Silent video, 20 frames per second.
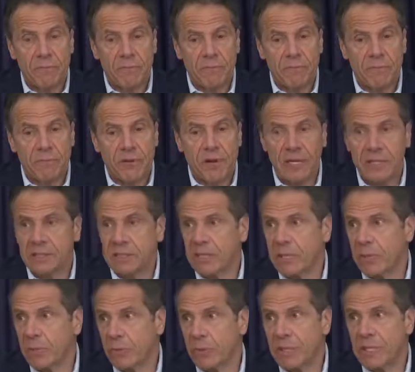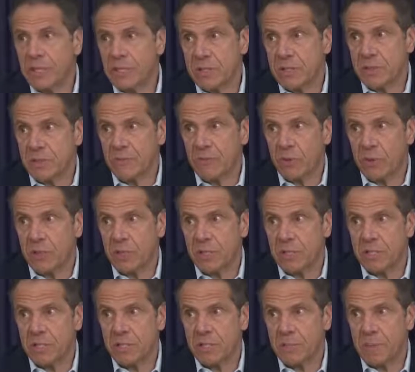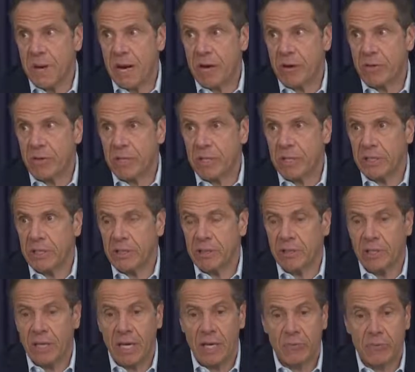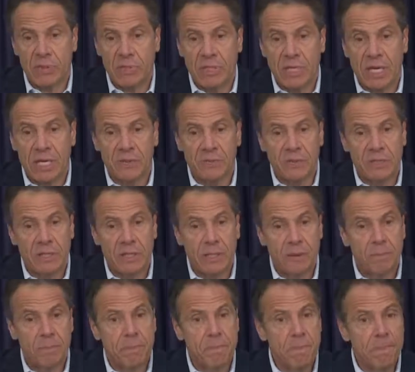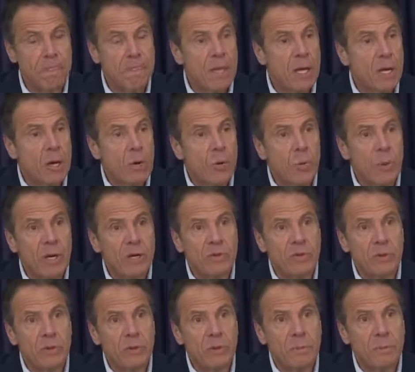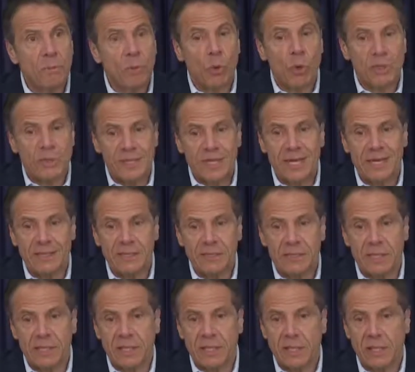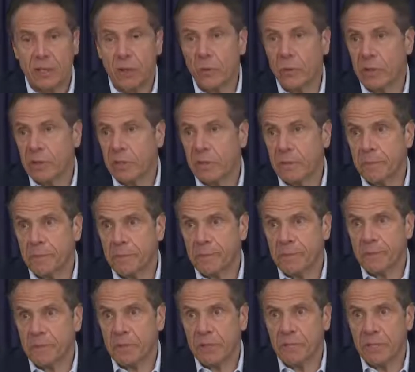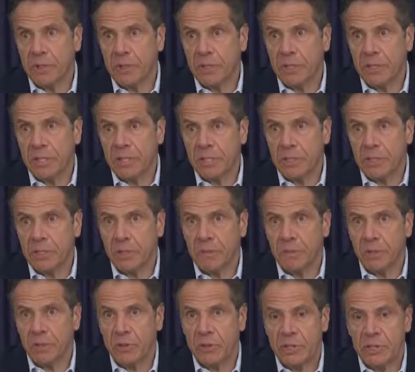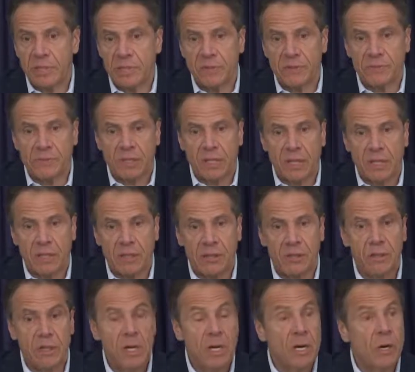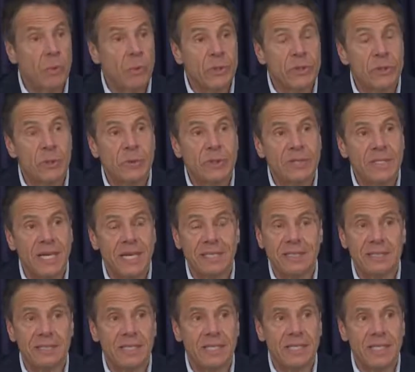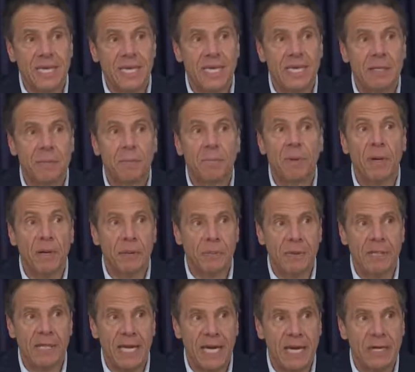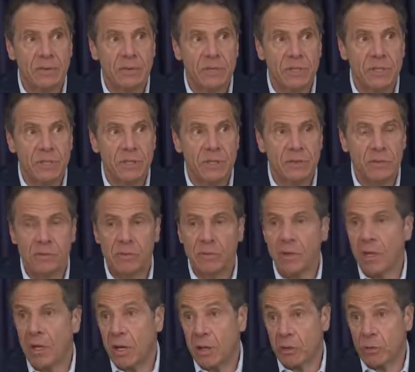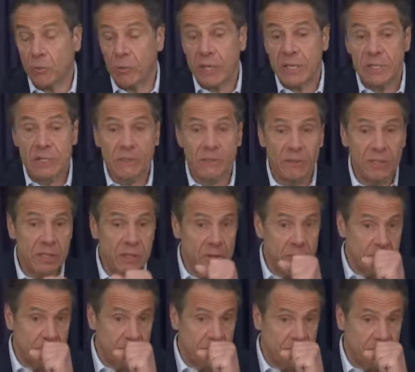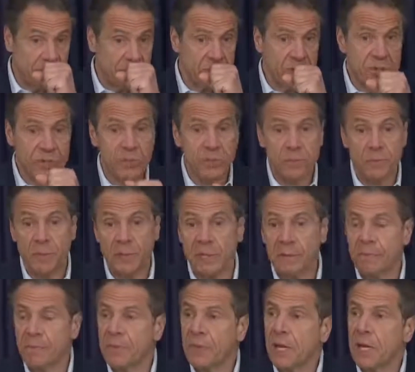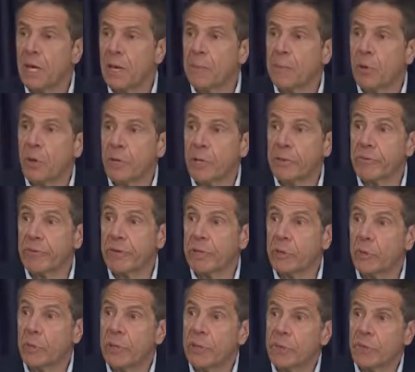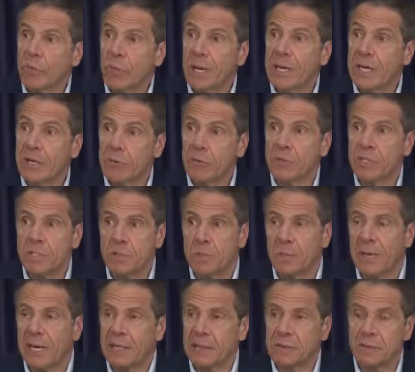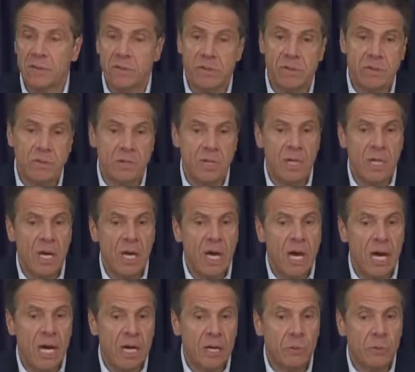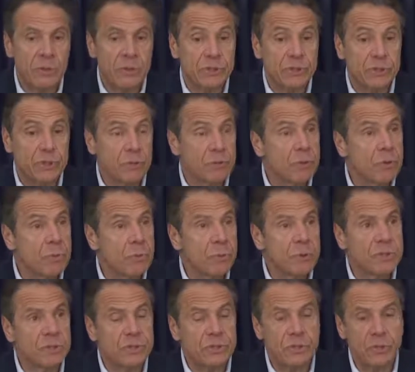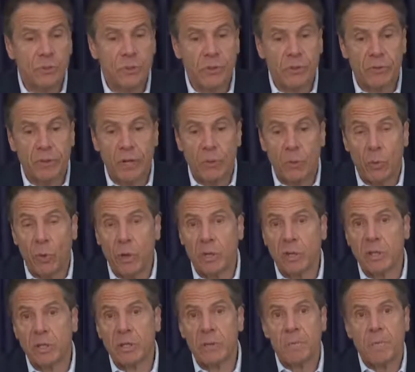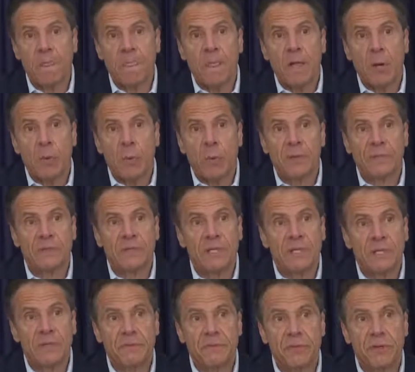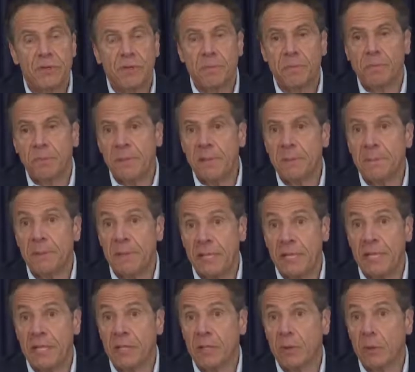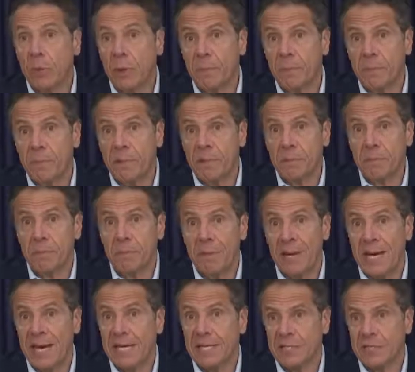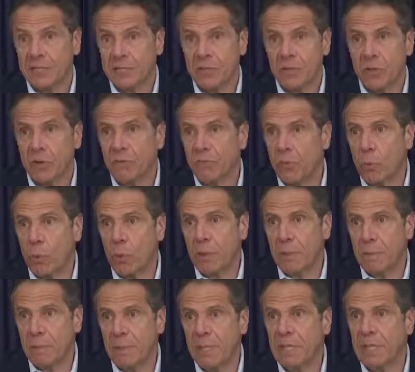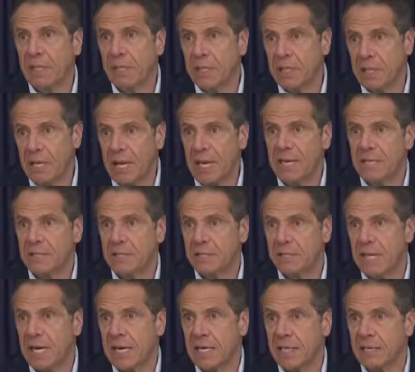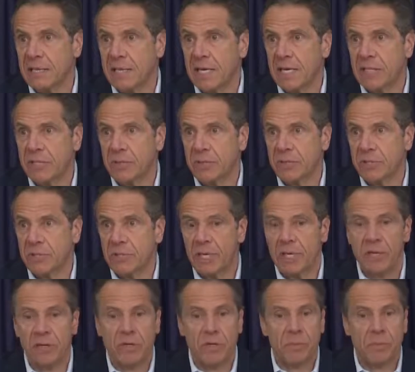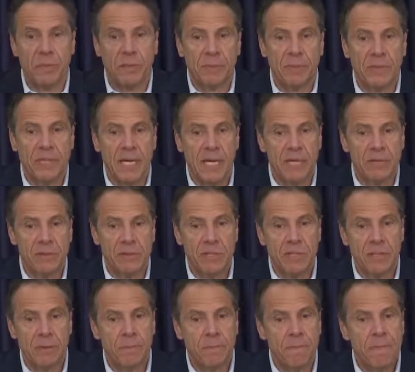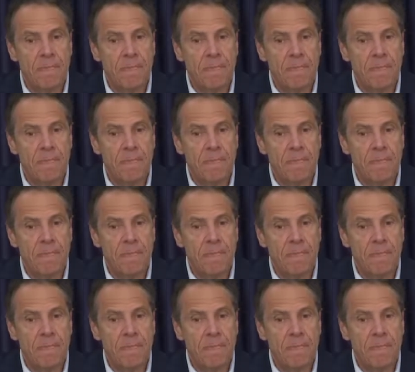finding the reasons for the disparity and resolving them. We are doing more testing in low-income communities and communities of color. We're doing testing in public housing aggressively, partnering with Ready Responders, which is a group which is doing great work. We've delivered PPE equipment, masks, over 1 million, hand sanitizer, et cetera, to public housing.